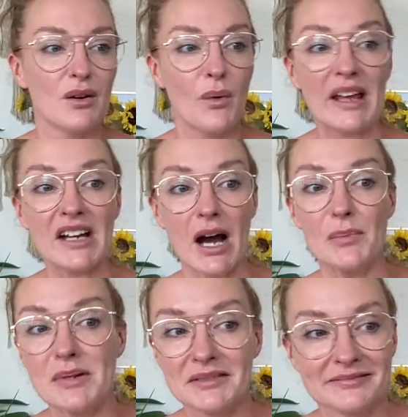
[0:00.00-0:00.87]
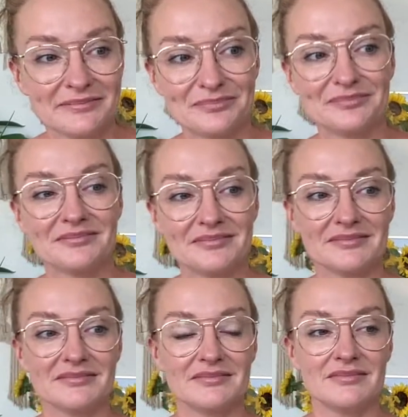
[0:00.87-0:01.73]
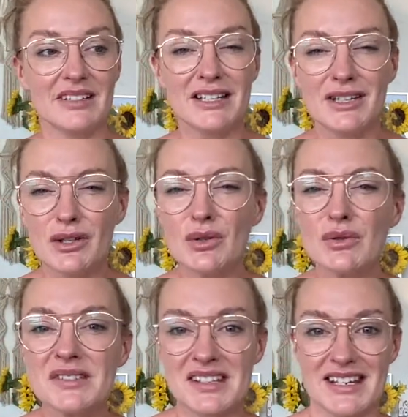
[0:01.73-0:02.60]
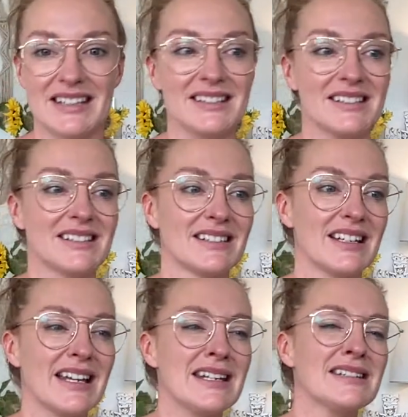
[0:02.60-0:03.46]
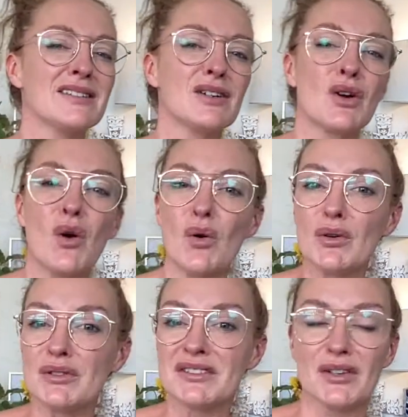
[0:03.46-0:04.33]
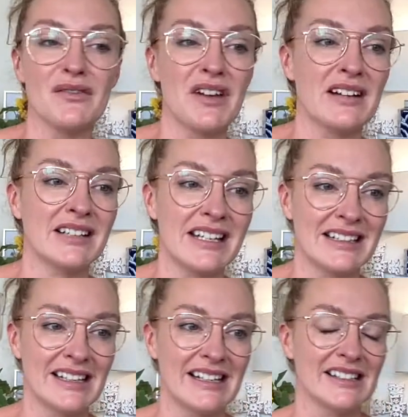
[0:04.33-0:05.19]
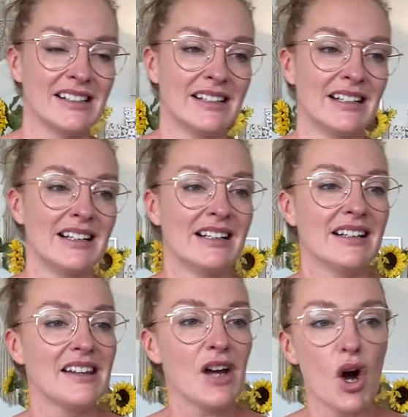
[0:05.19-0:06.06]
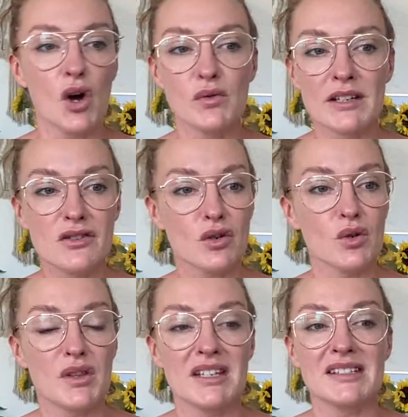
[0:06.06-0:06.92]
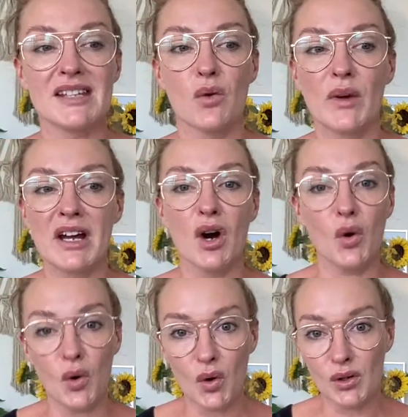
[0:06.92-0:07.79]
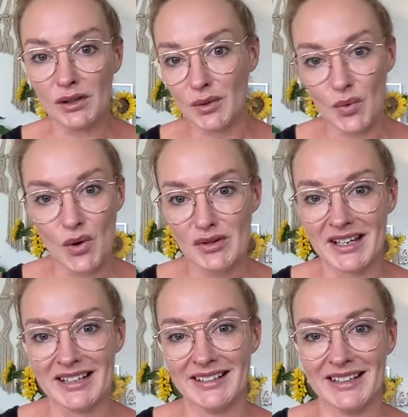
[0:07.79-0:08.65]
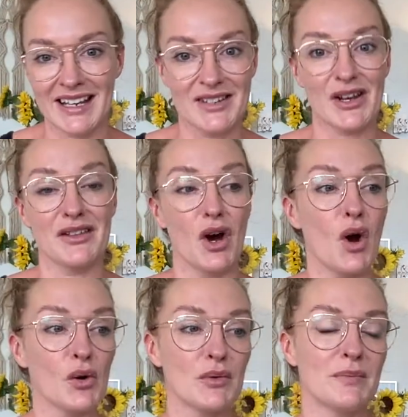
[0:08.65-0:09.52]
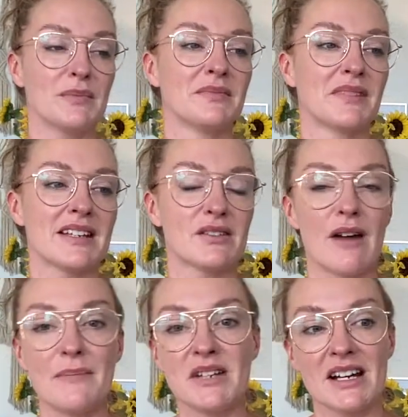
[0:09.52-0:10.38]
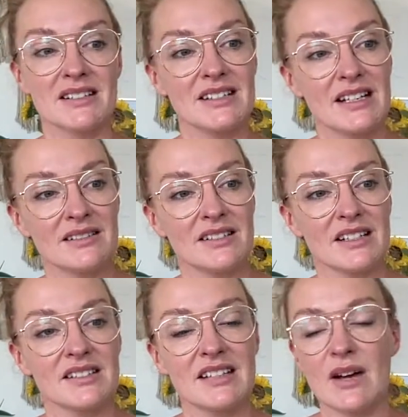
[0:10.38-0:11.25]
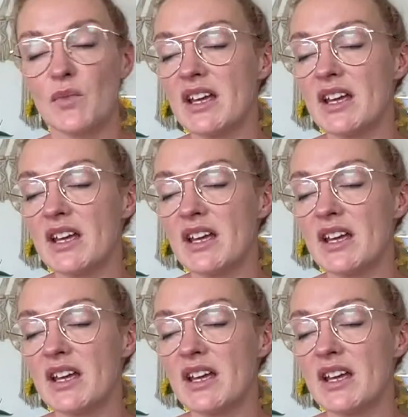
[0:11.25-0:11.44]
Wake up. Use this. It is the cause of our healing. The only truth is that we are all walking each other home, as Ram Dass tells us, and